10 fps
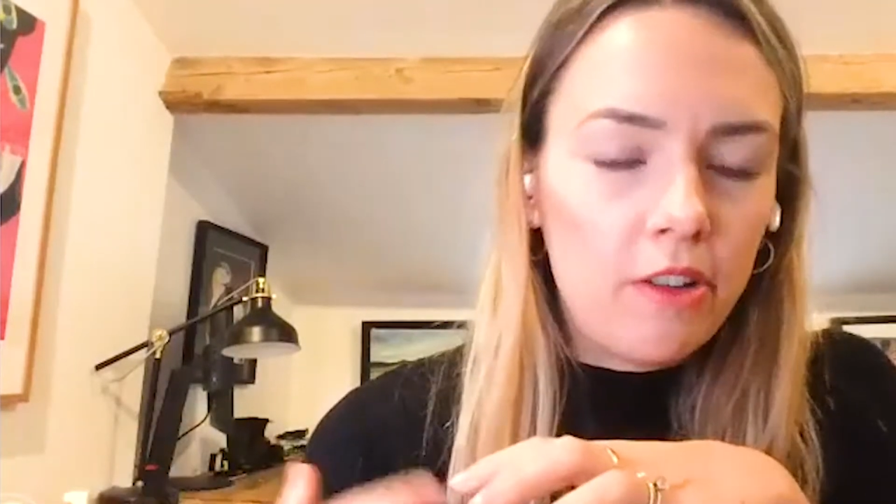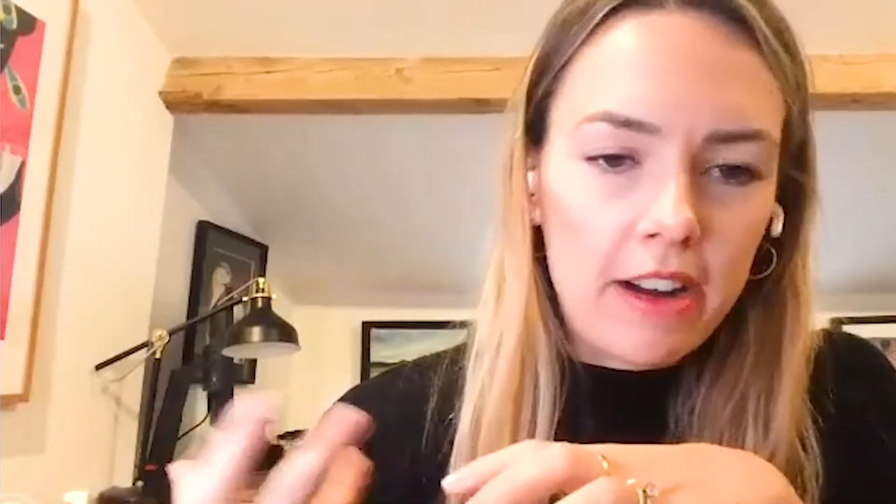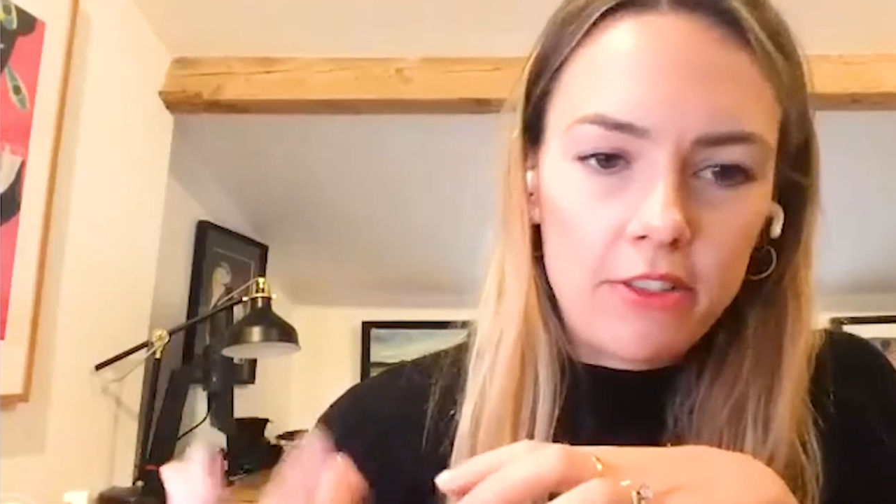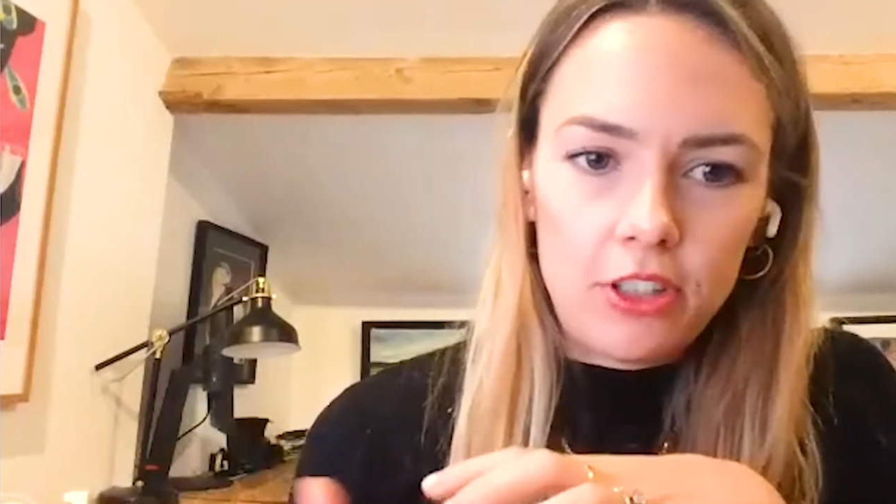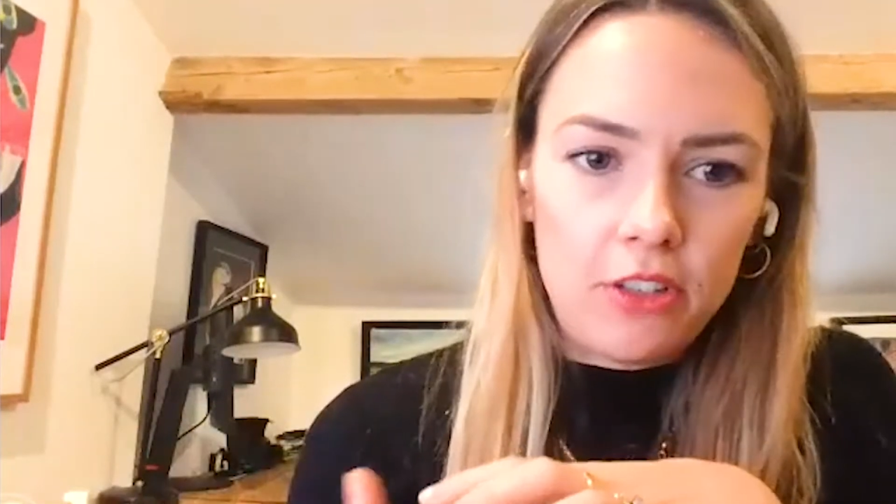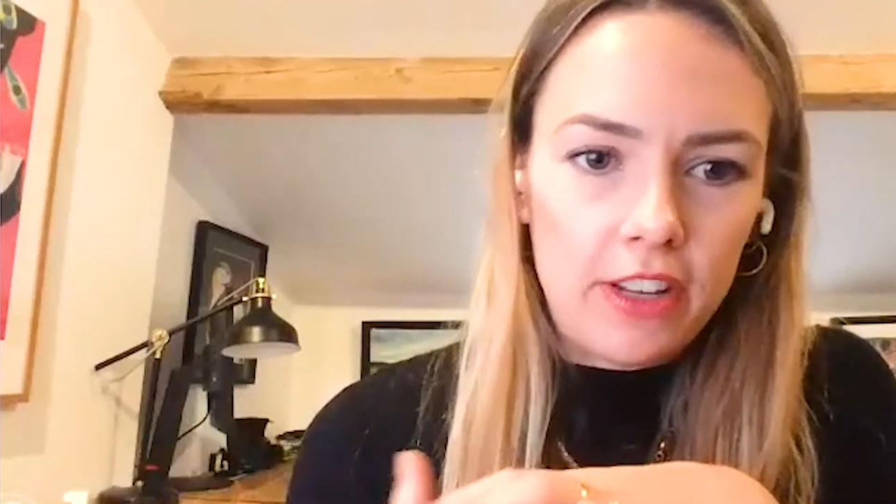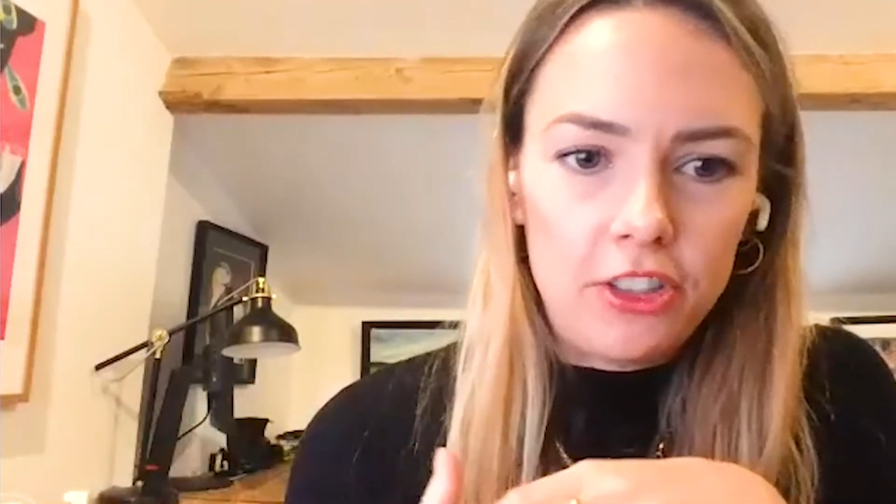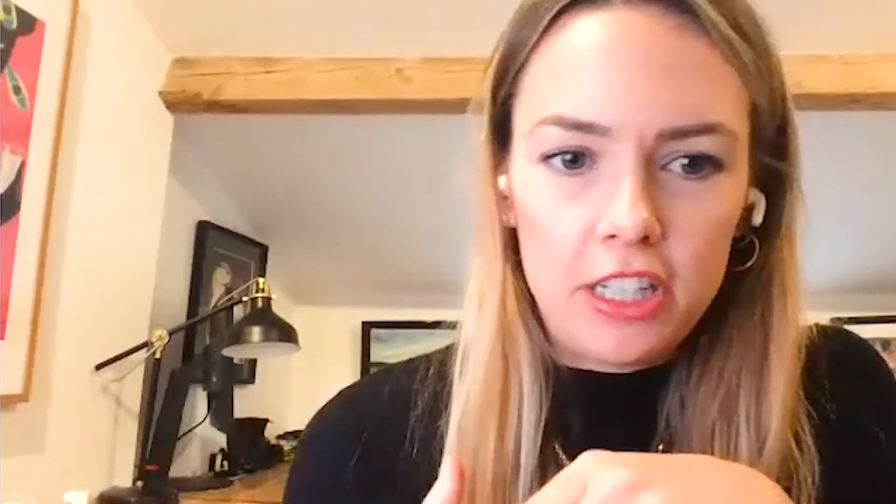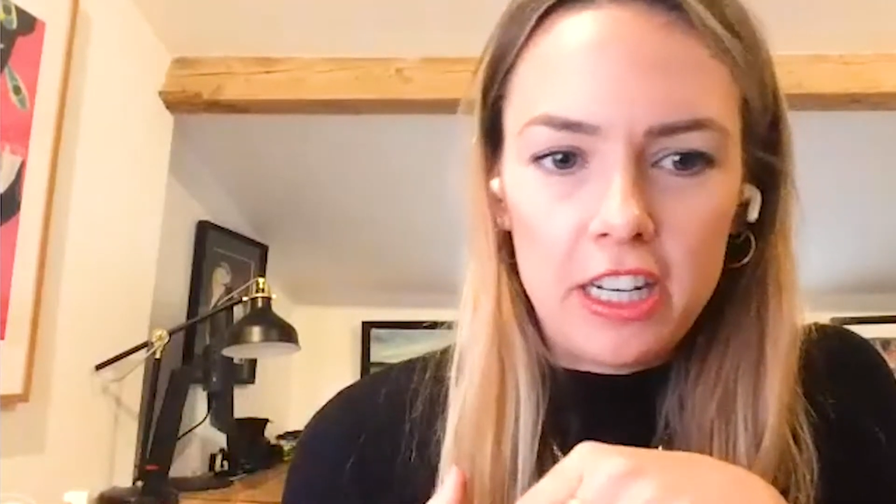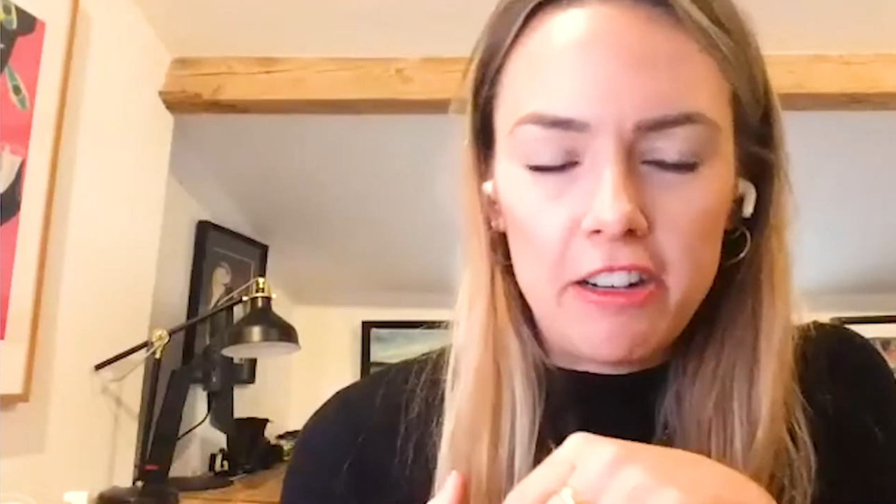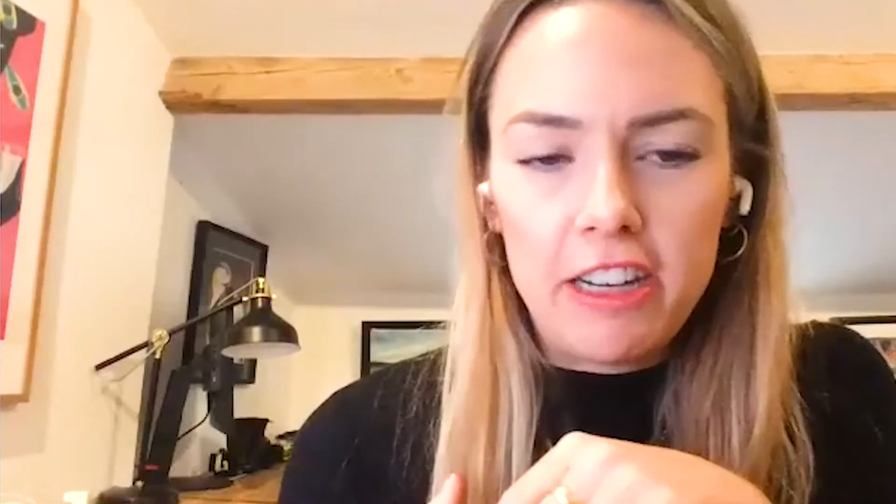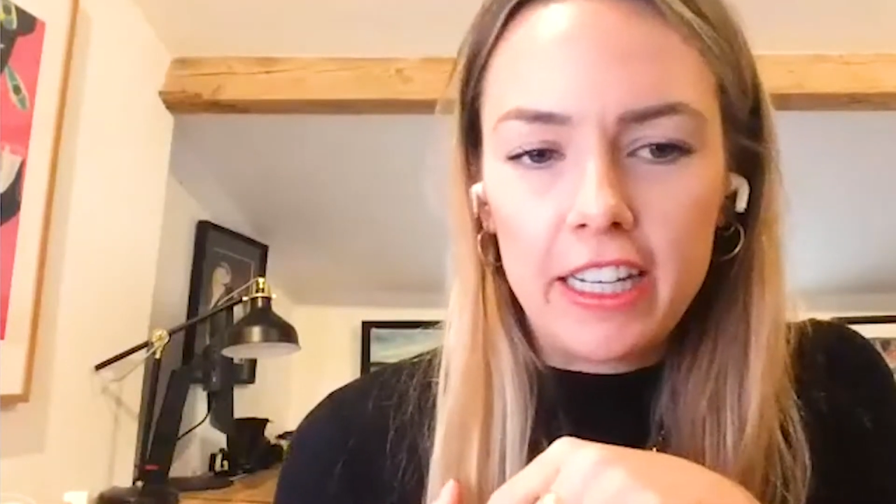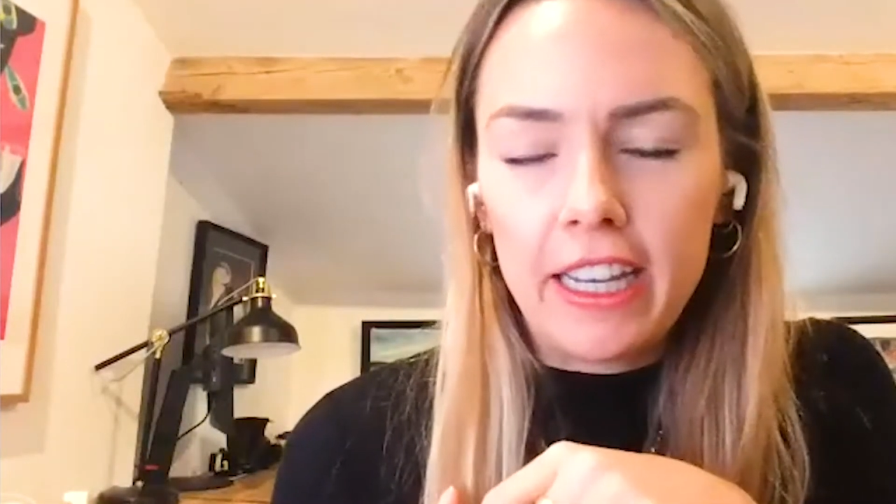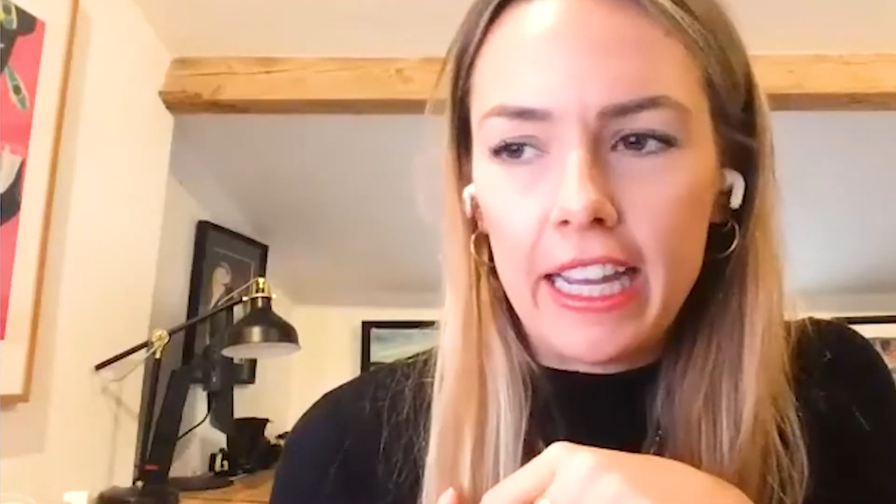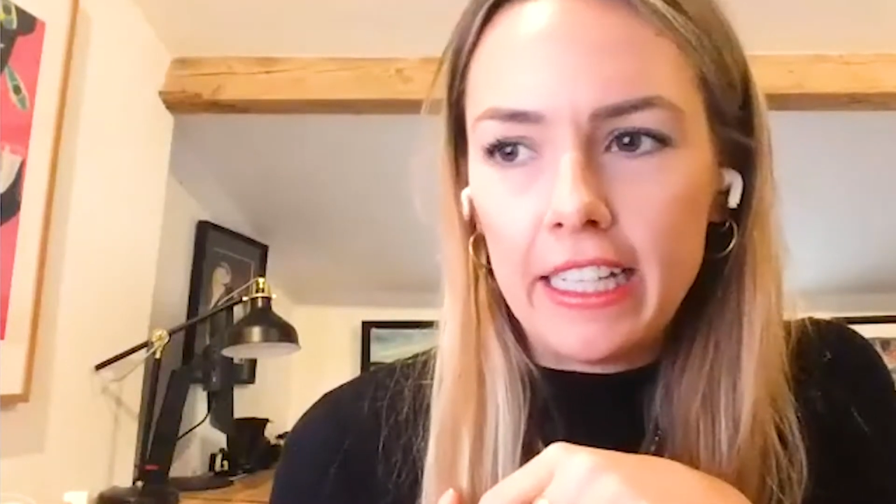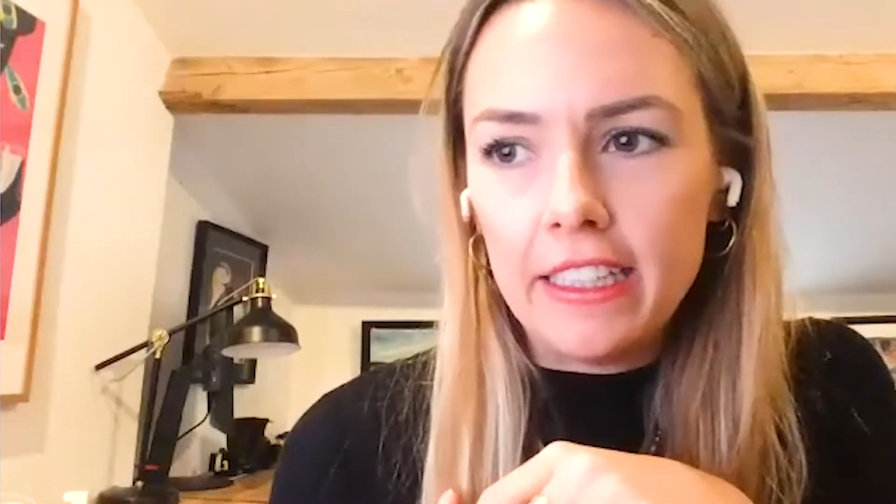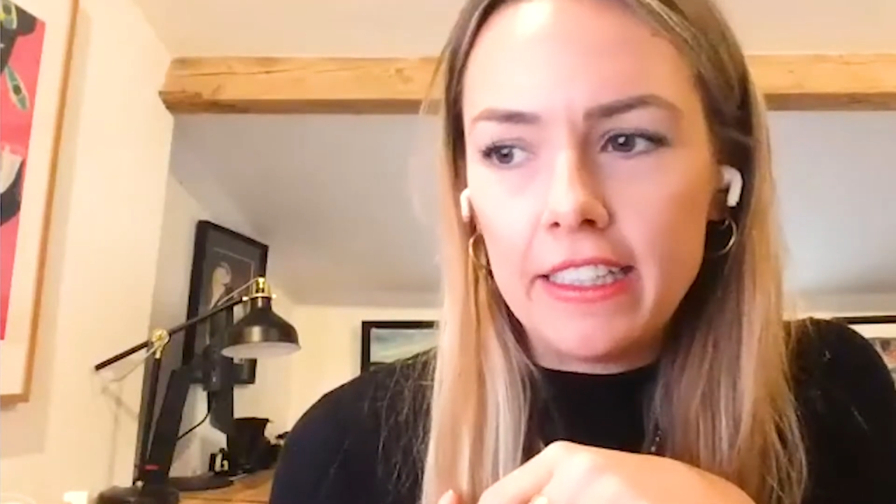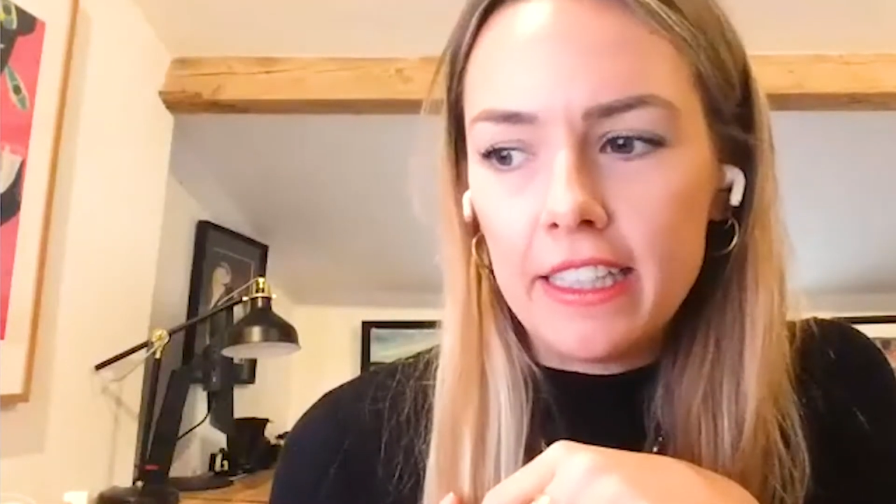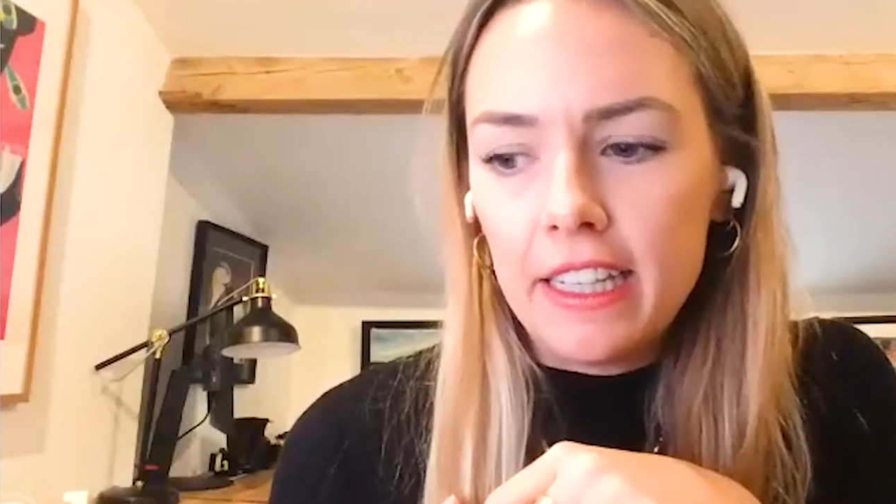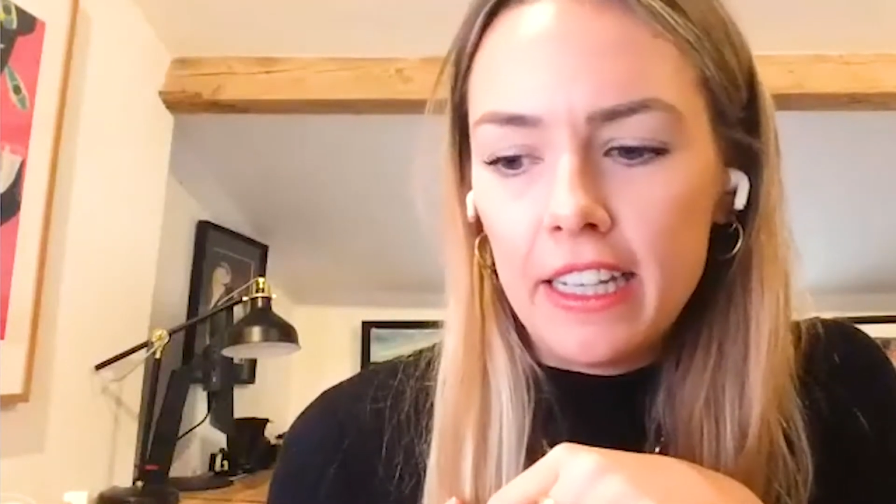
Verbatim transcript: around sort of engineering, and